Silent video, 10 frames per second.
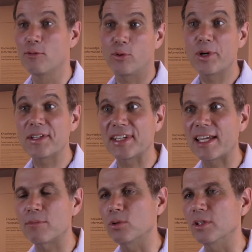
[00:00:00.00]
For
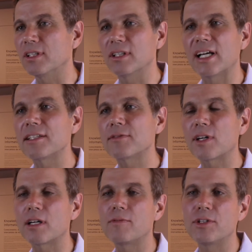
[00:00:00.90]
example, in the last
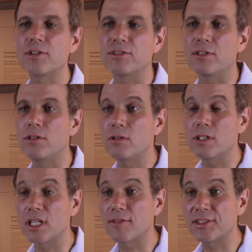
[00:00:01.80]
5 years, a new
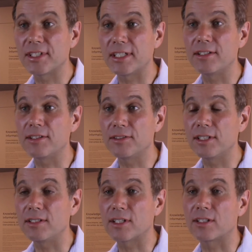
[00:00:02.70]
and devastating
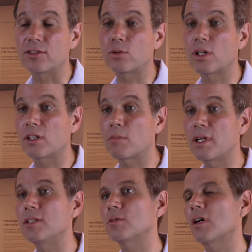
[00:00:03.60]
disease has struck the
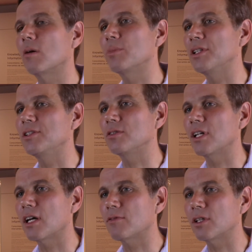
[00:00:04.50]
maize crop in Eastern
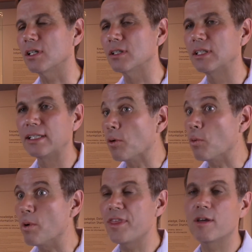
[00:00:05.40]
Africa.
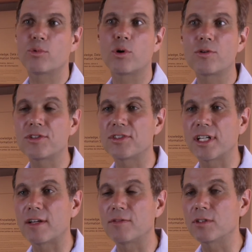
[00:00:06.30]
With the approaches
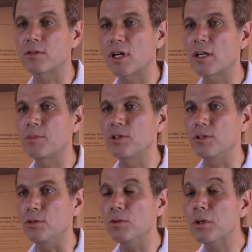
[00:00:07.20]
that I've described to
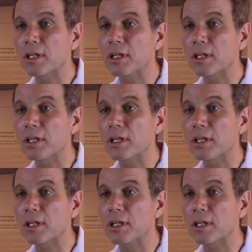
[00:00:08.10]
you,